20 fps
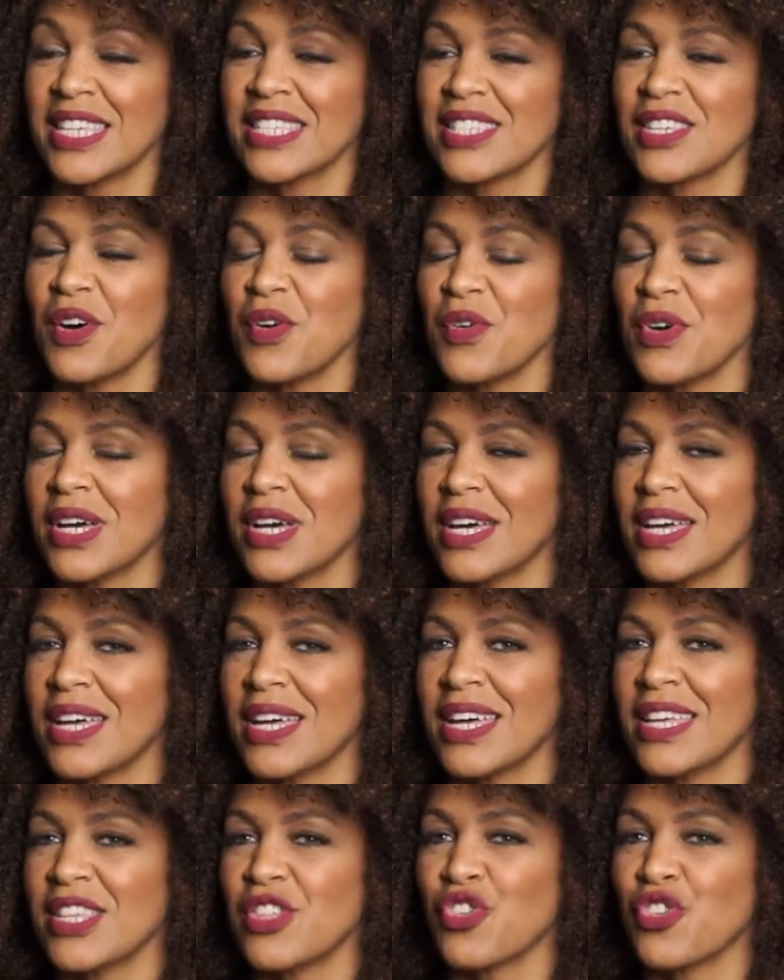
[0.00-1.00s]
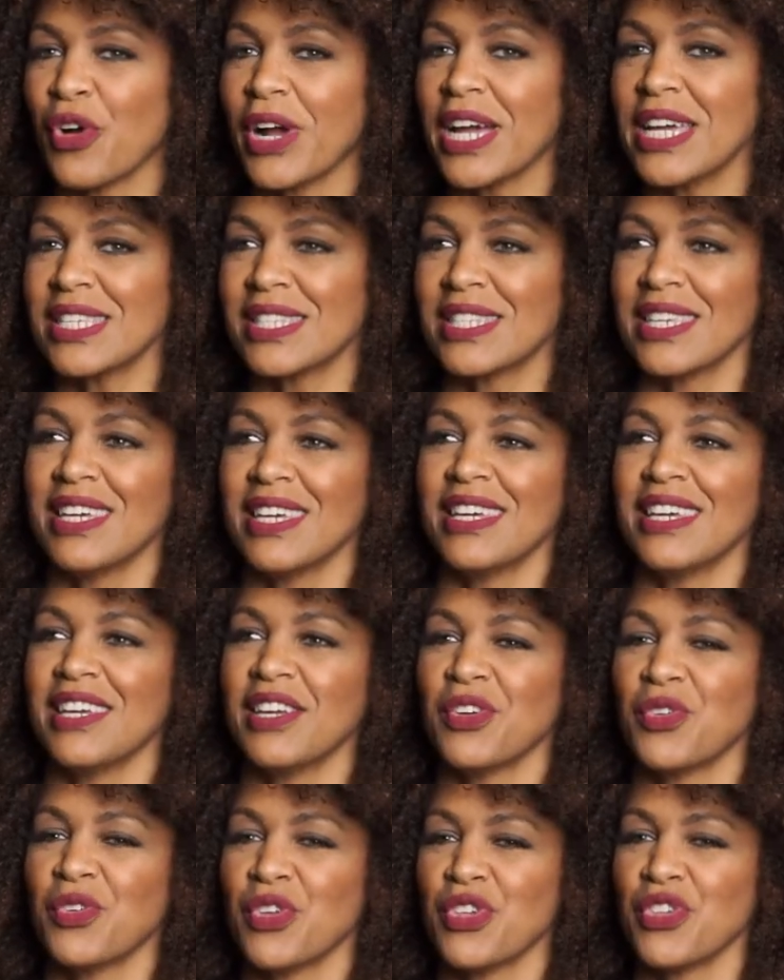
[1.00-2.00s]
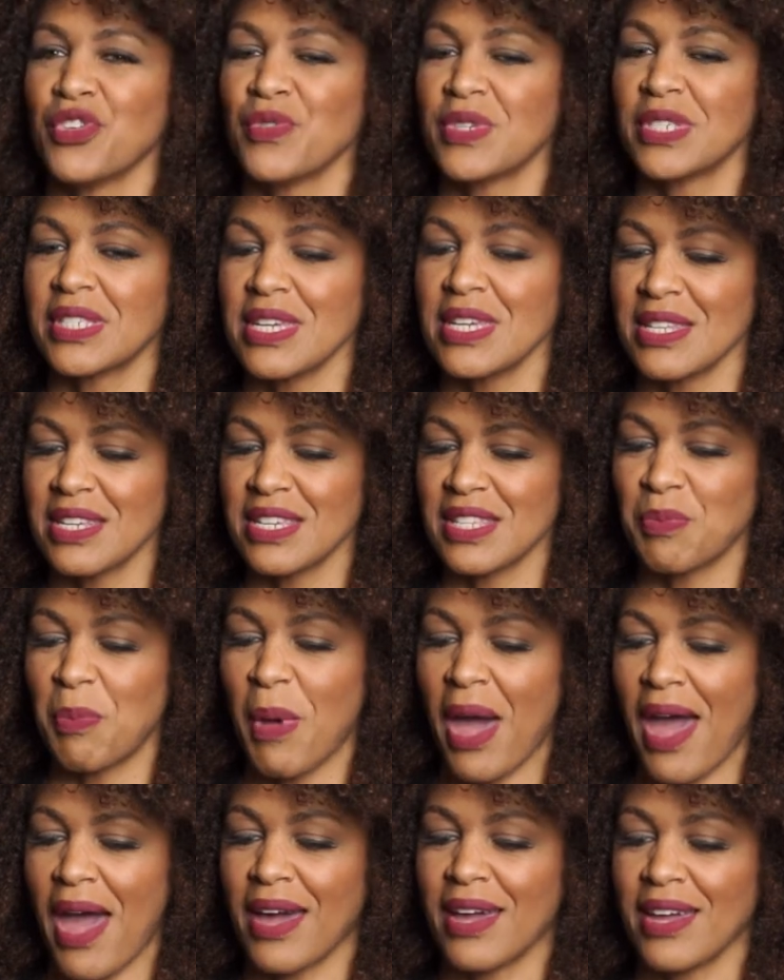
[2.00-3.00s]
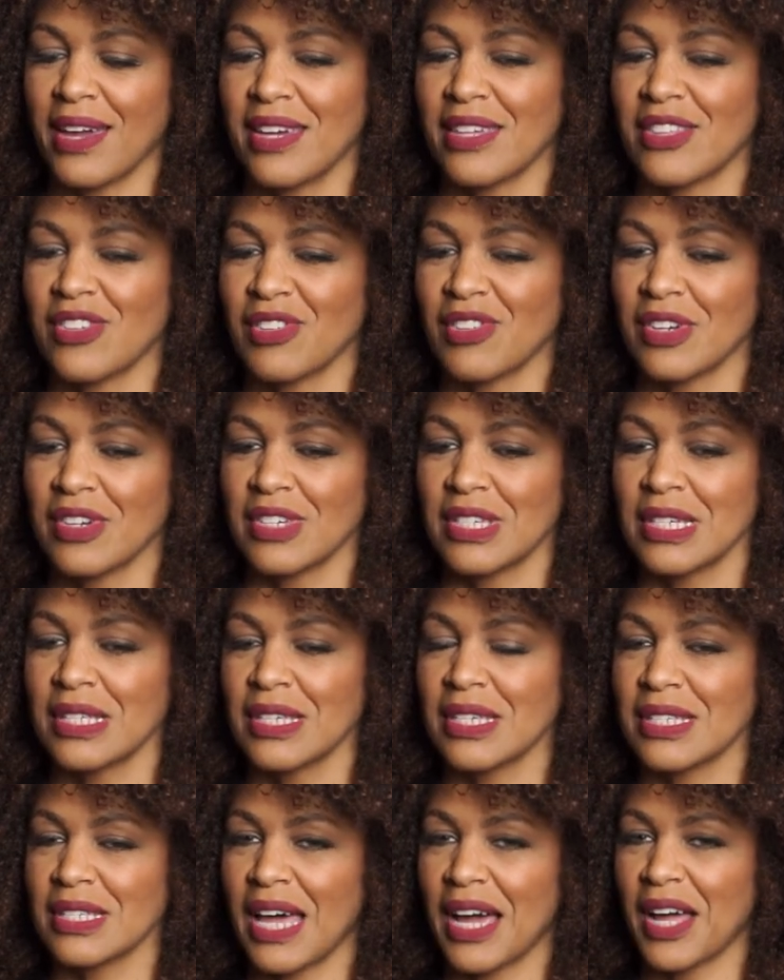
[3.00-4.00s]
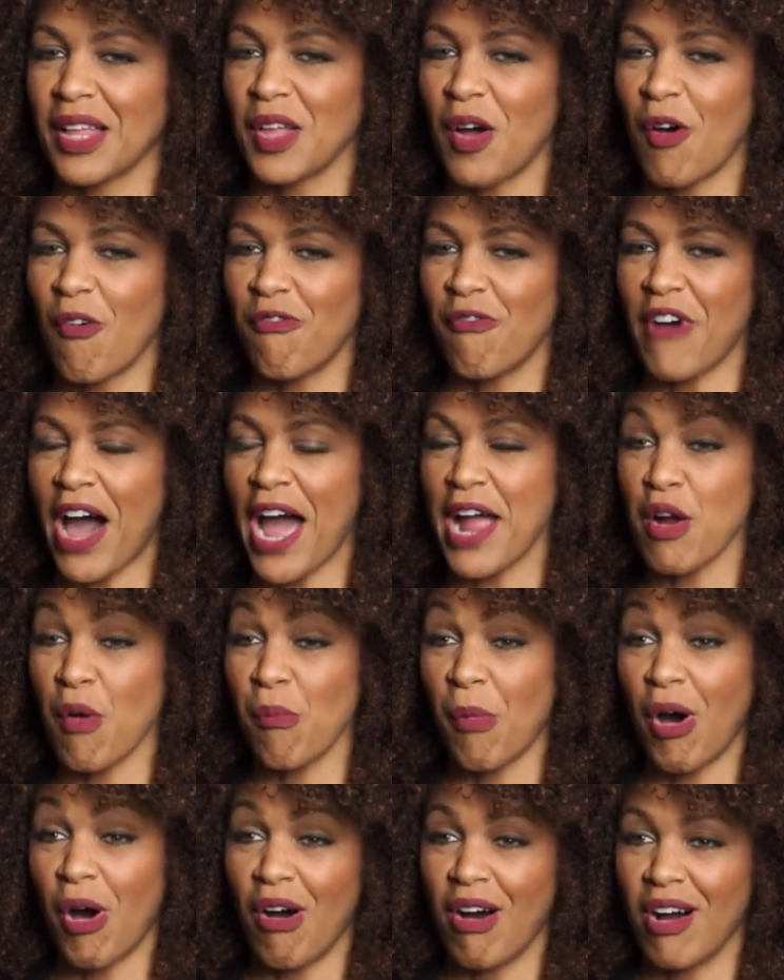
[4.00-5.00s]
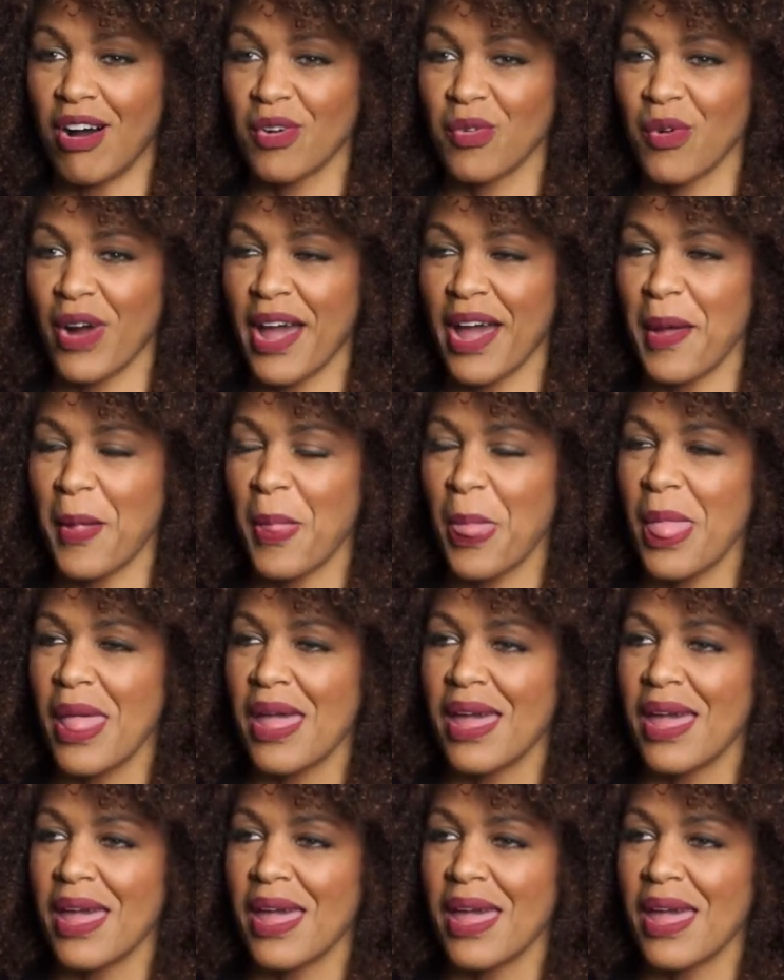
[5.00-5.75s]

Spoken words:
So Tracey, you see this package, you know, she looks like a little fireball, right?